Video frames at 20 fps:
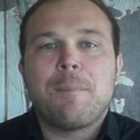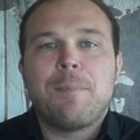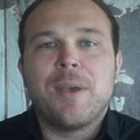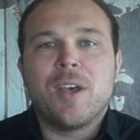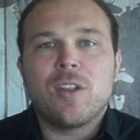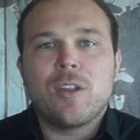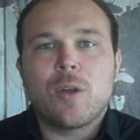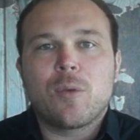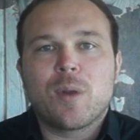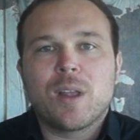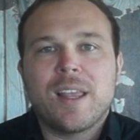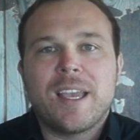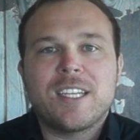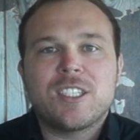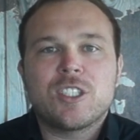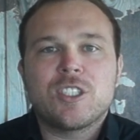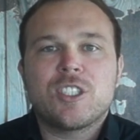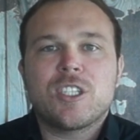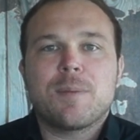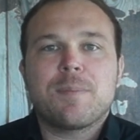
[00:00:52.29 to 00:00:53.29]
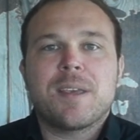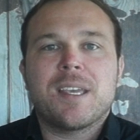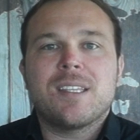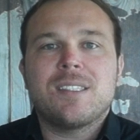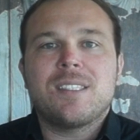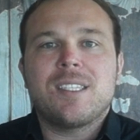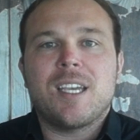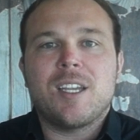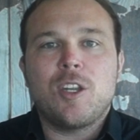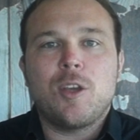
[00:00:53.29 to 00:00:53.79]
Build a relationship,
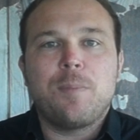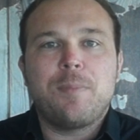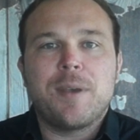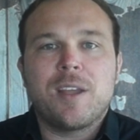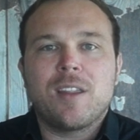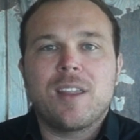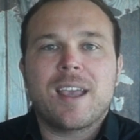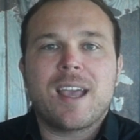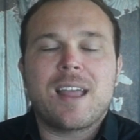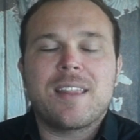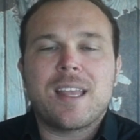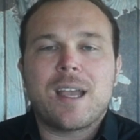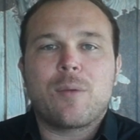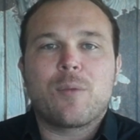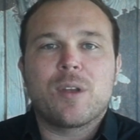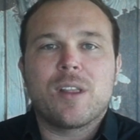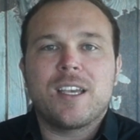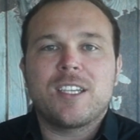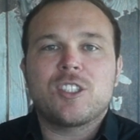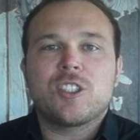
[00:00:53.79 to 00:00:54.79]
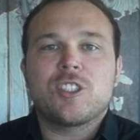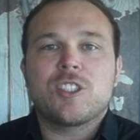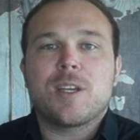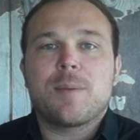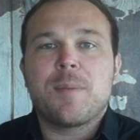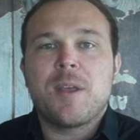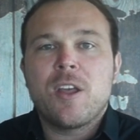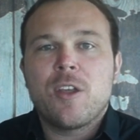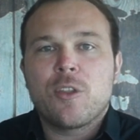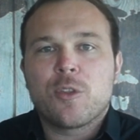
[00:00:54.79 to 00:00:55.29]
continue building on that
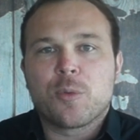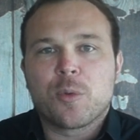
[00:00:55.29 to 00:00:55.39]
relationship